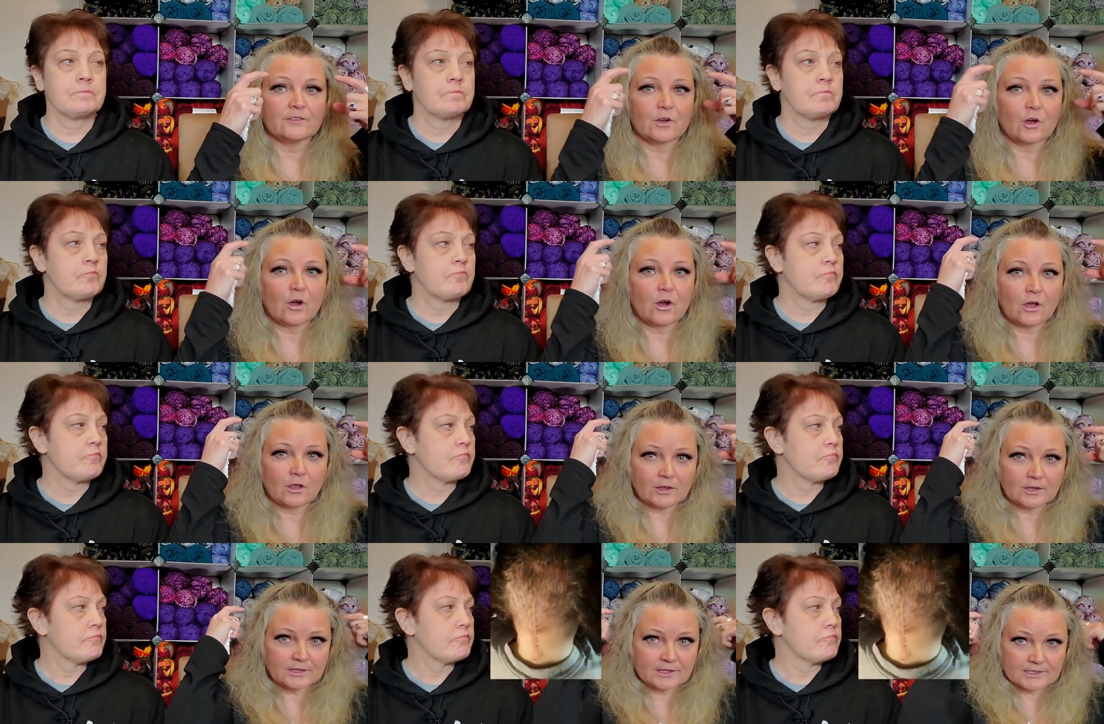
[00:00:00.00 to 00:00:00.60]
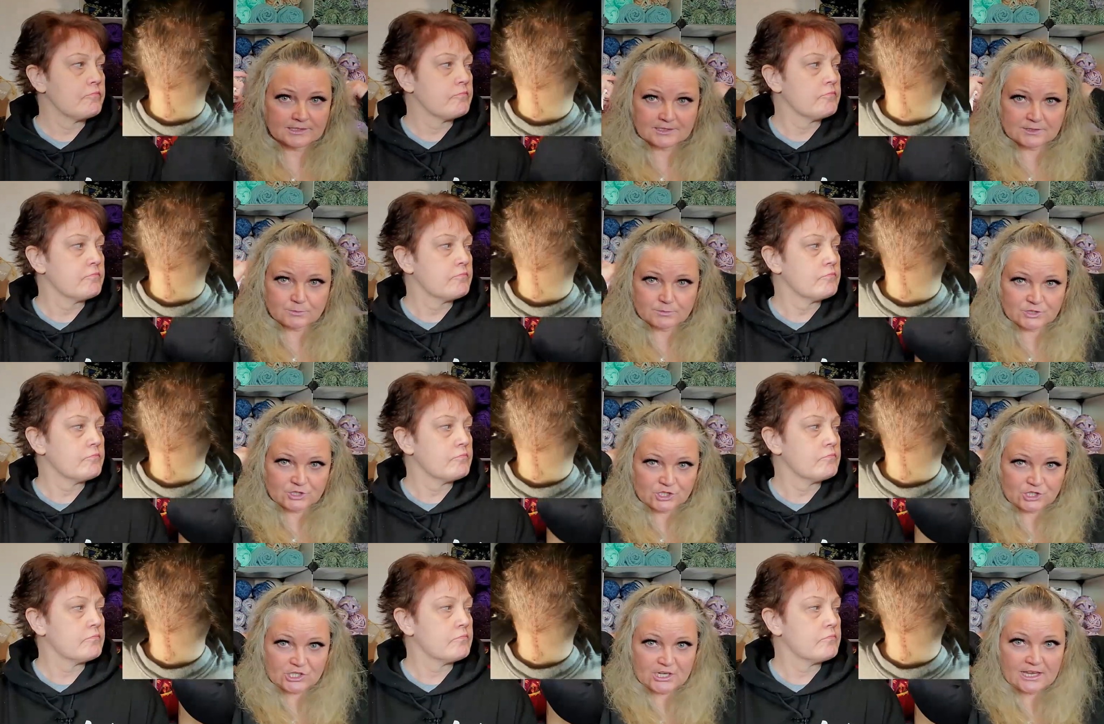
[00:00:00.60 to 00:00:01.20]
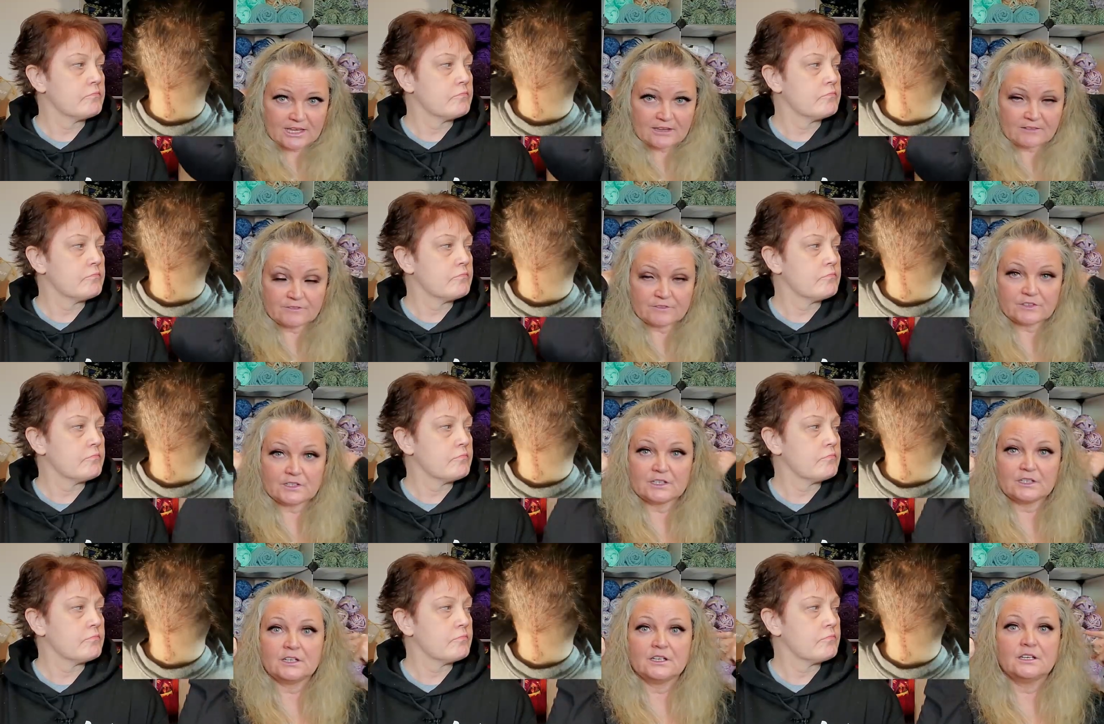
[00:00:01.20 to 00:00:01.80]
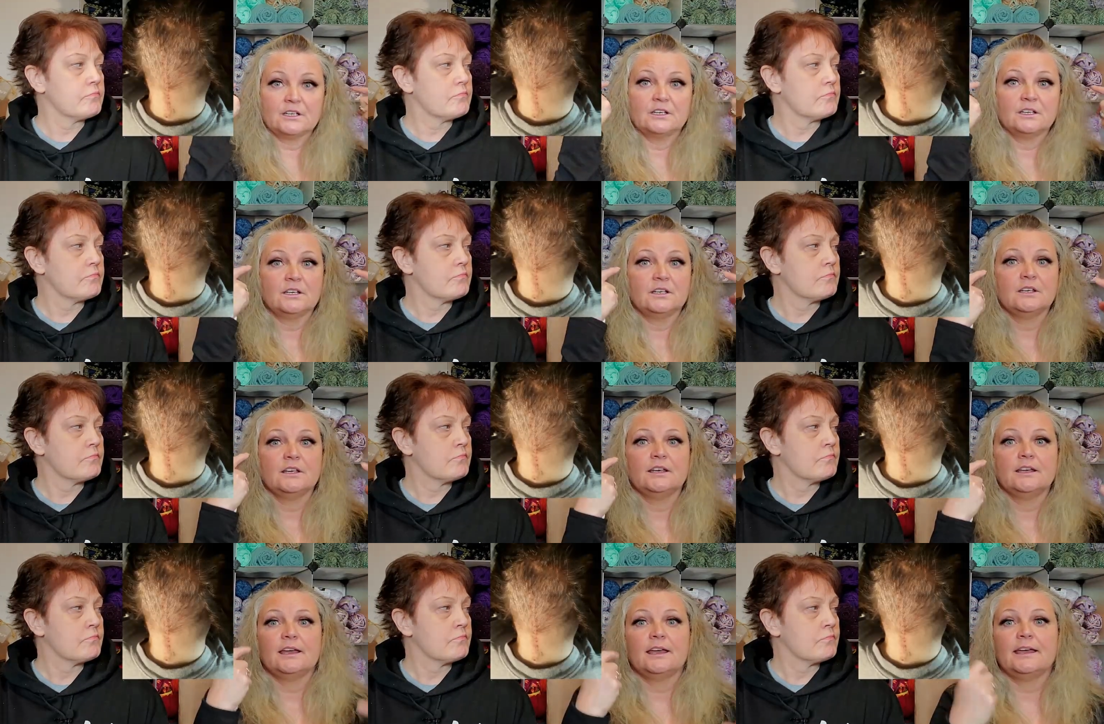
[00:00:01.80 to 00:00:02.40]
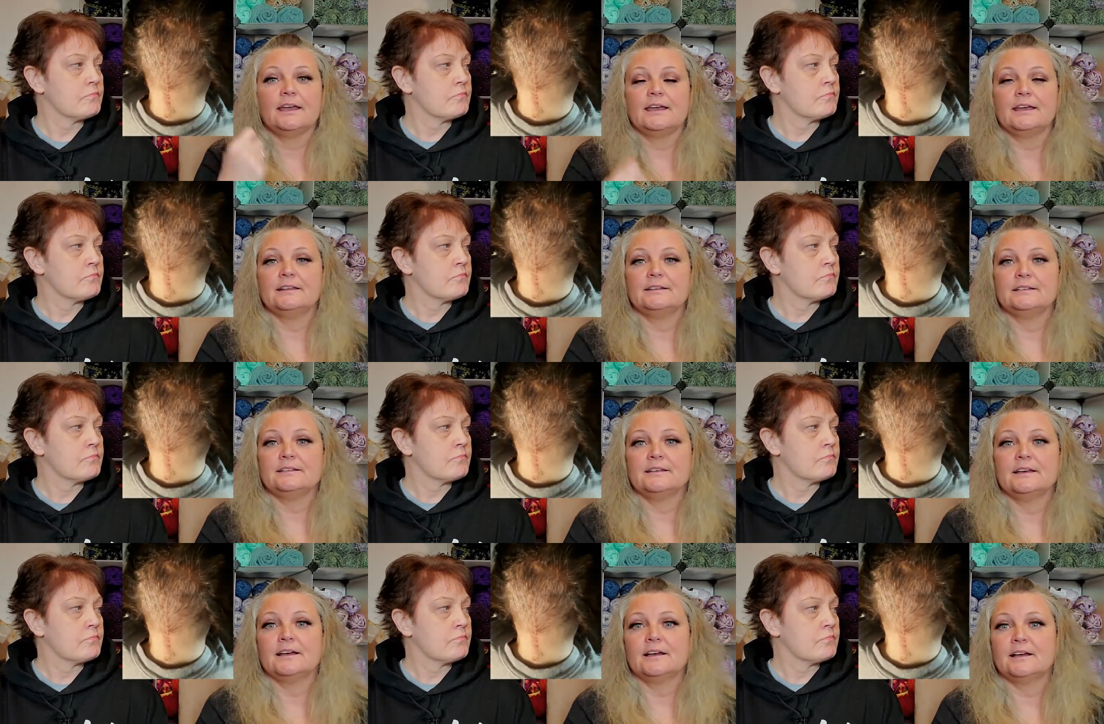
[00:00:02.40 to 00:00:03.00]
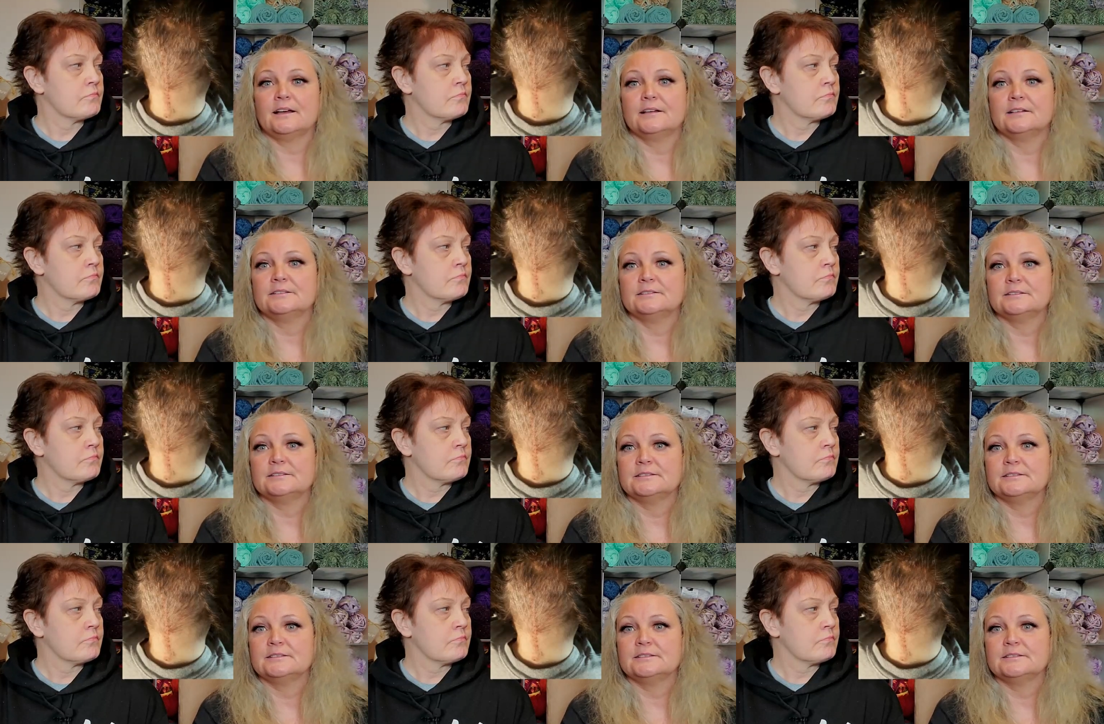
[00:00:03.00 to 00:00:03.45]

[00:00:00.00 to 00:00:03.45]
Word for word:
Speaker 1: all of this was shaved. And that's